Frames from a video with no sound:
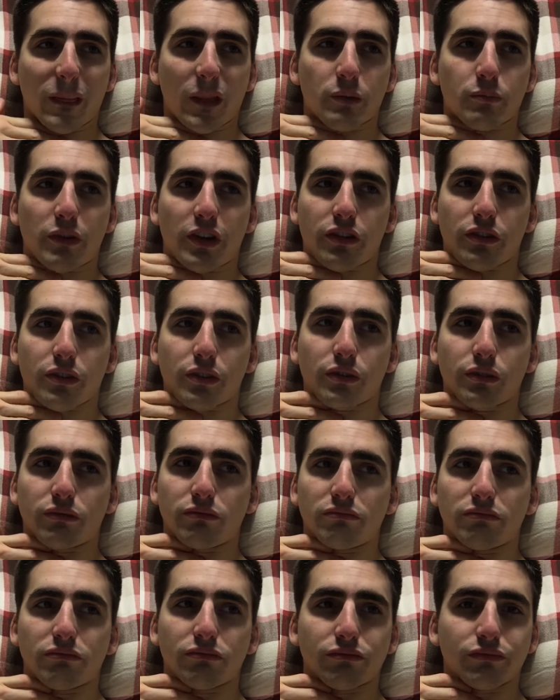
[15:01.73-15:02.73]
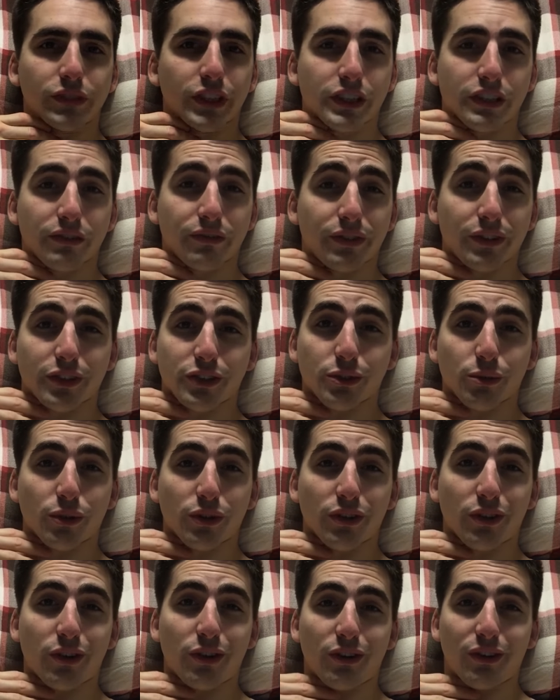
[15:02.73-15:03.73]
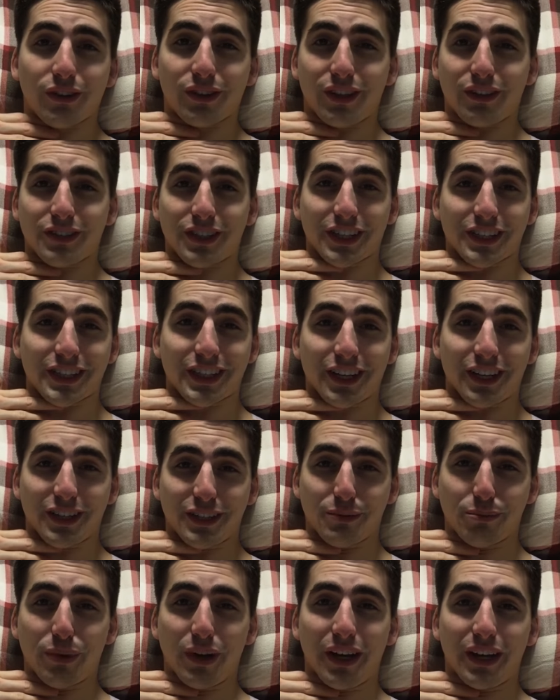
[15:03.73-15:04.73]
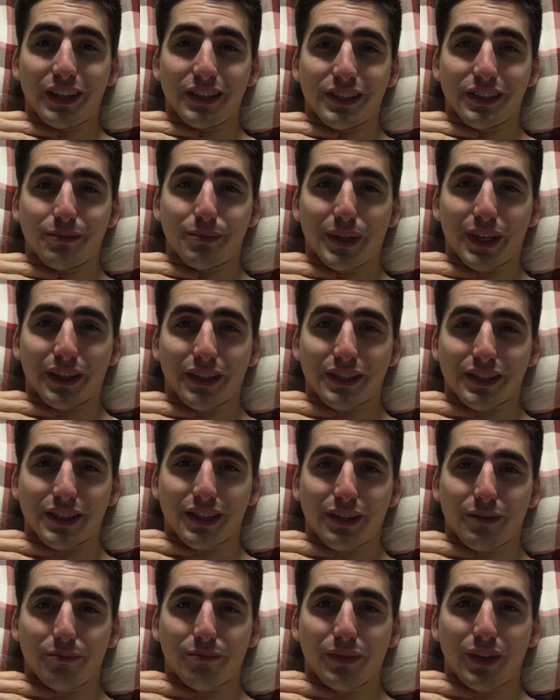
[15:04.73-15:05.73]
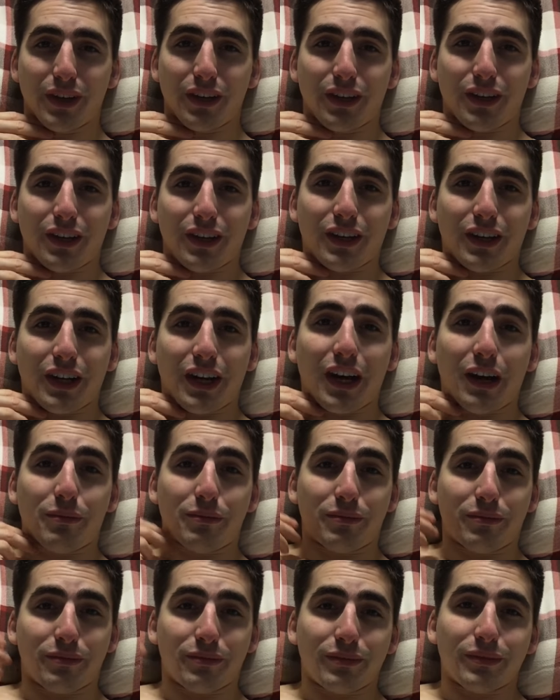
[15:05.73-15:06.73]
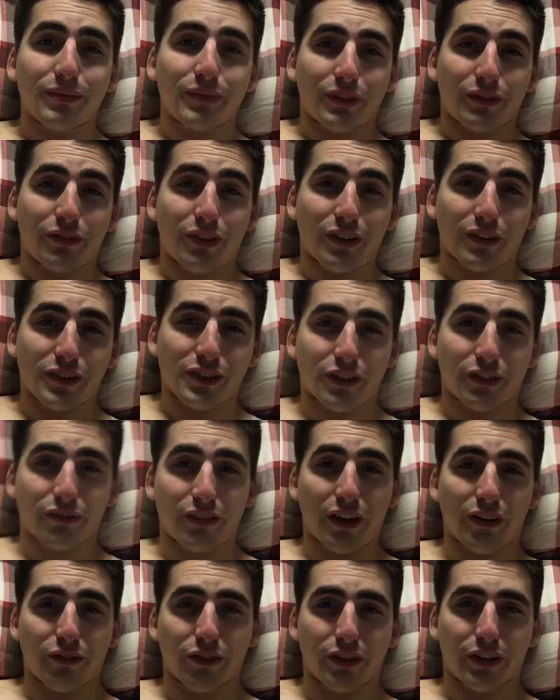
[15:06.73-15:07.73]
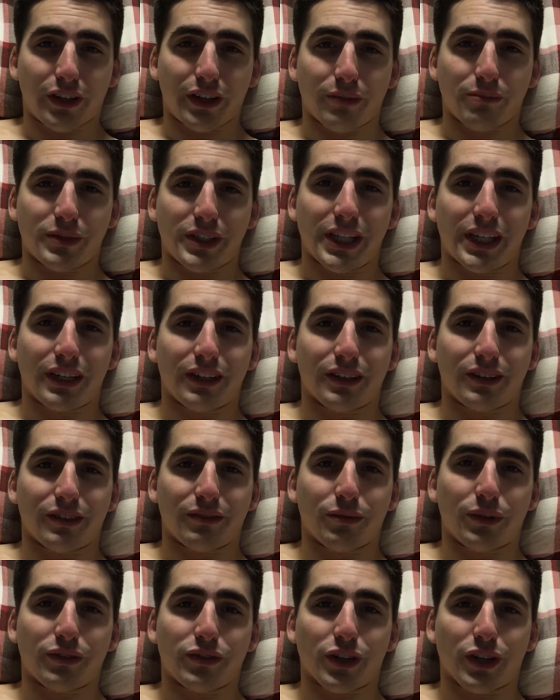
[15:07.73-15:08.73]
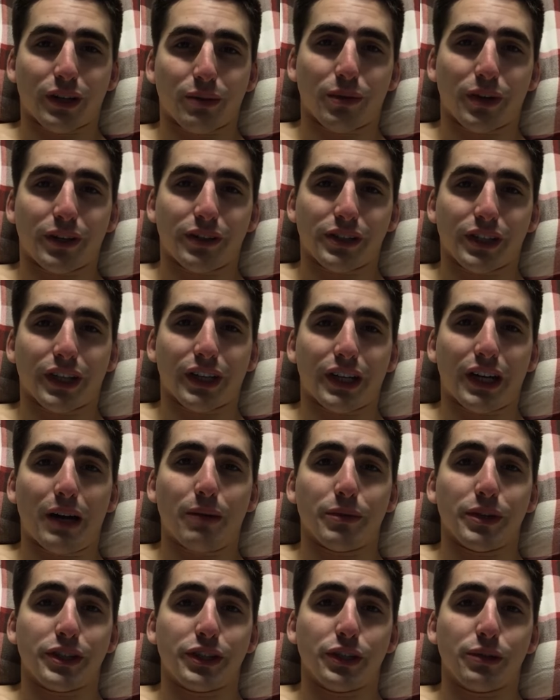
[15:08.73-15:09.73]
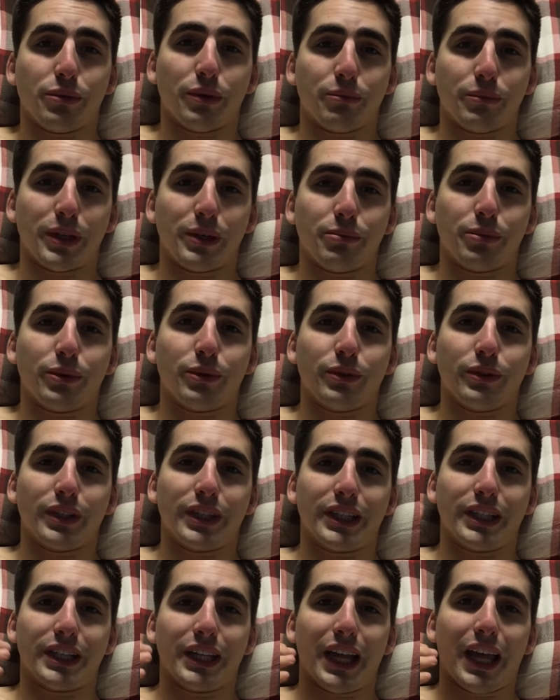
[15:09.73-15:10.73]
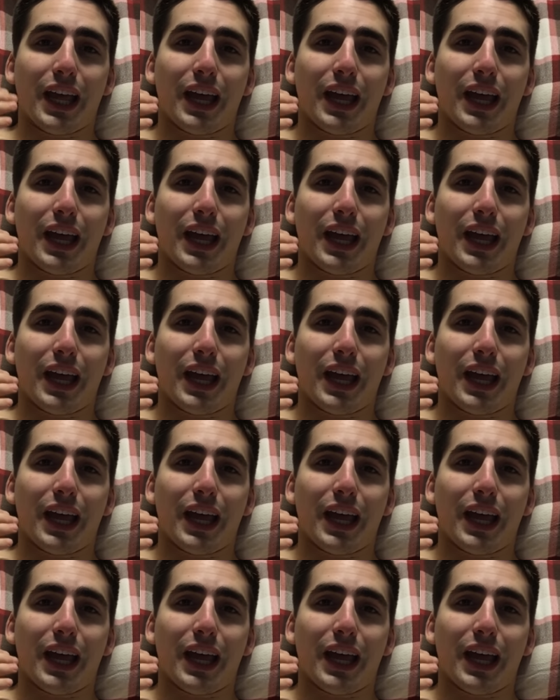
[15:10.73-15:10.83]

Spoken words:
My throat doesn't feel sore at all. I was actually kind of surprised because I'm a volunteer firefighter EMT, and we talked about using a combi tube on people and